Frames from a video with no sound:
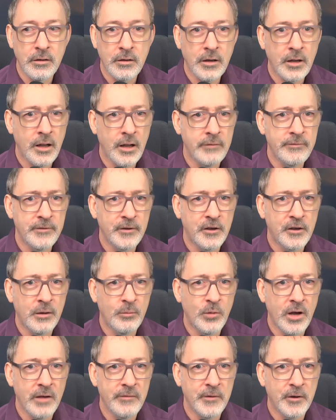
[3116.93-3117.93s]
And I've
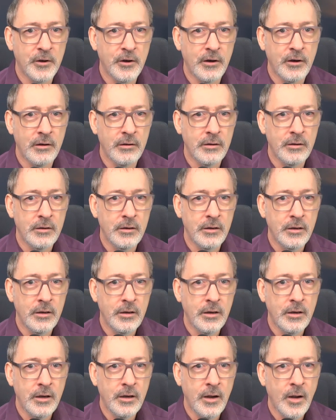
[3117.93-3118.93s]
forgotten what I forgot.
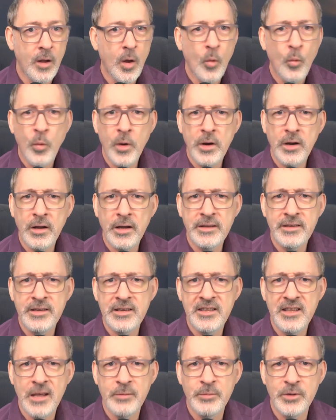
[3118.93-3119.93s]
When I
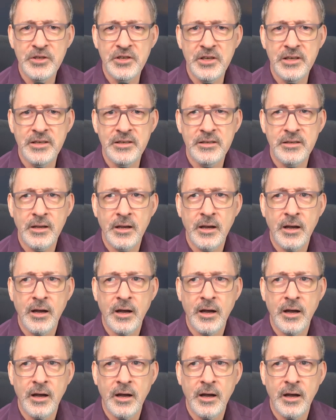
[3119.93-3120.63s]
did the images,